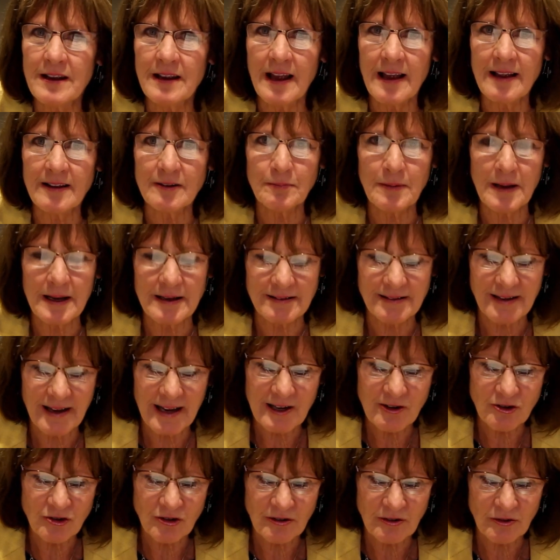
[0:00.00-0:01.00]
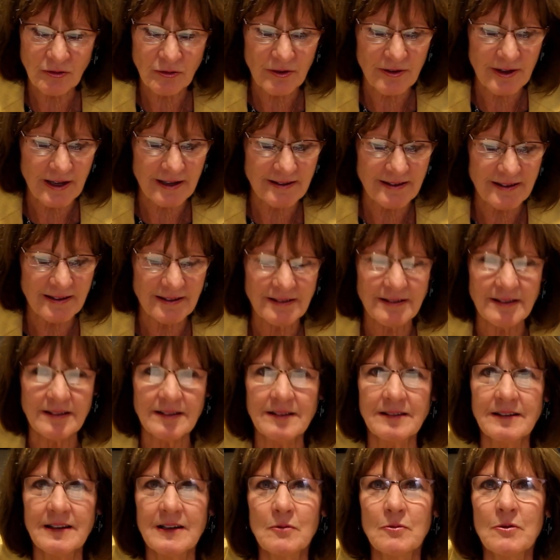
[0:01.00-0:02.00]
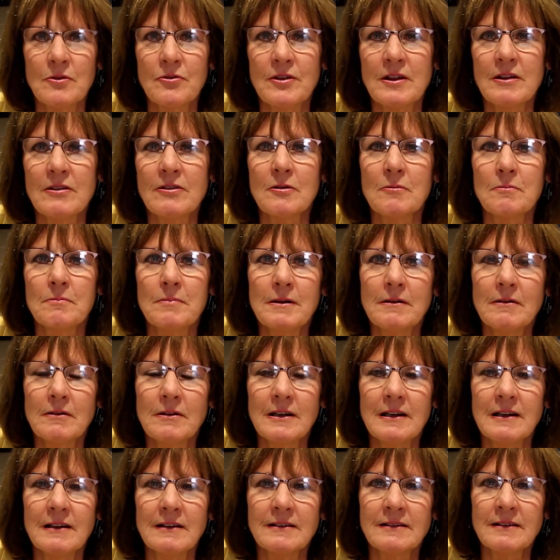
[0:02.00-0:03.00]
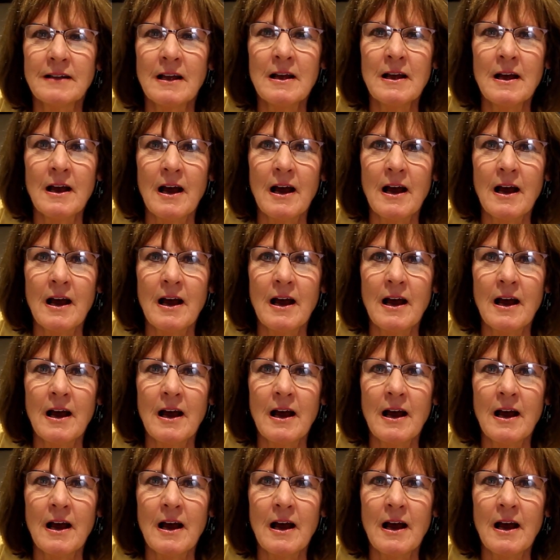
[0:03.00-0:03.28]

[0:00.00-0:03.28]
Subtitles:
expectations for that distancing within their buildings